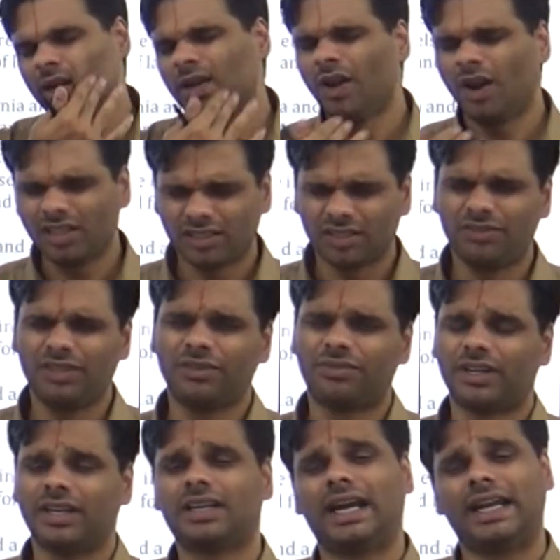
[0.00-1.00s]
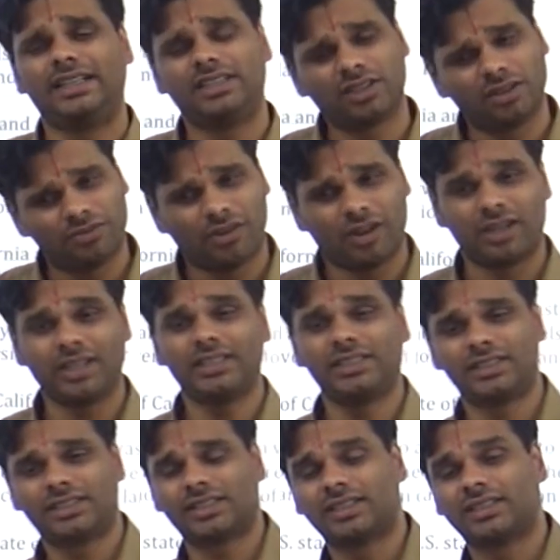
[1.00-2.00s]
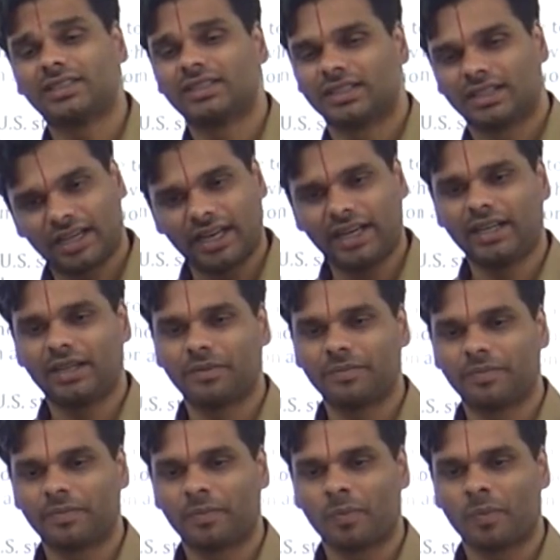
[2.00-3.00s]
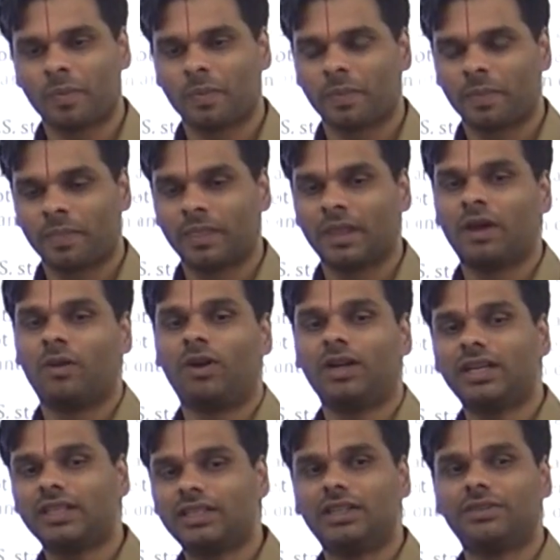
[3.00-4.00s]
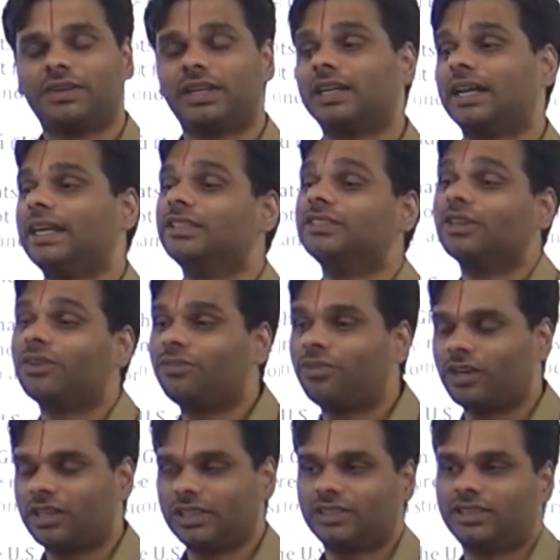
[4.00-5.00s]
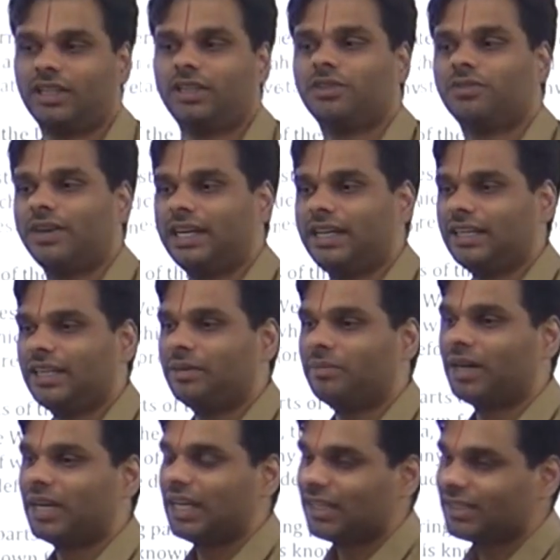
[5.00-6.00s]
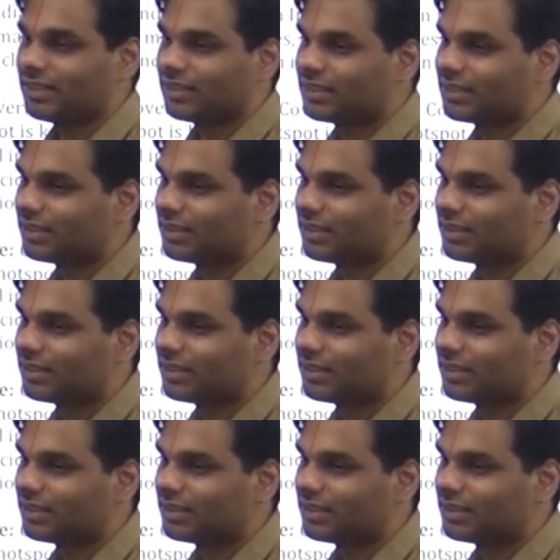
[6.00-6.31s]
Lots of different kinds of forests, correct? What are the different kinds of forests that you find in Himalayas?